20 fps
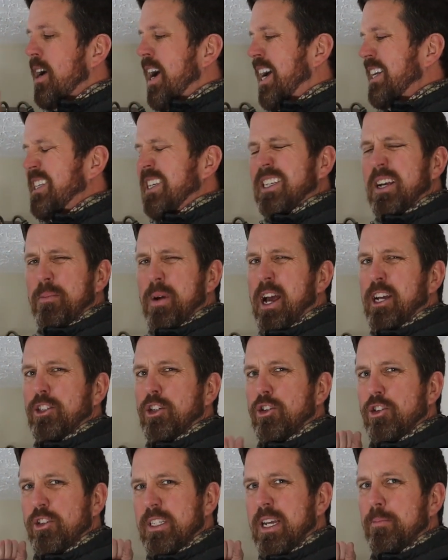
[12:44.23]
I see some guys
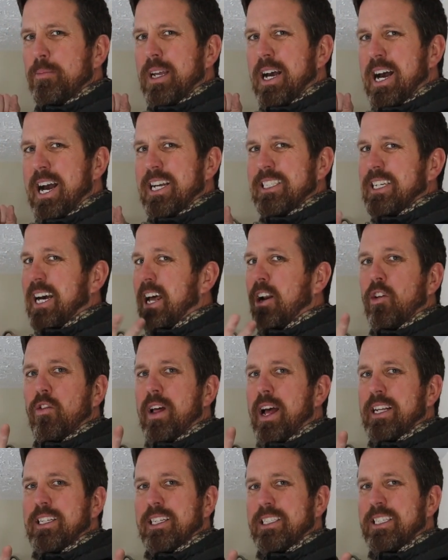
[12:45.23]
use zip ties. I don't
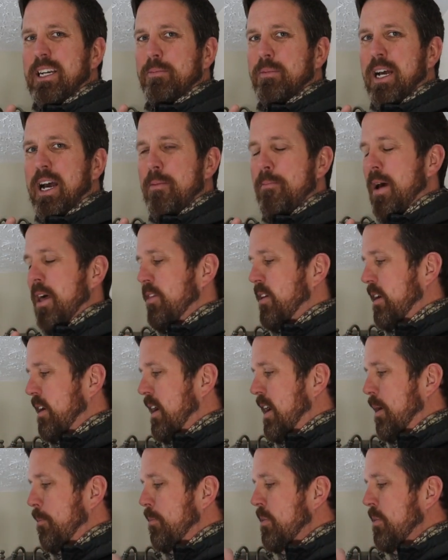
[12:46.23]
like the zip tie method.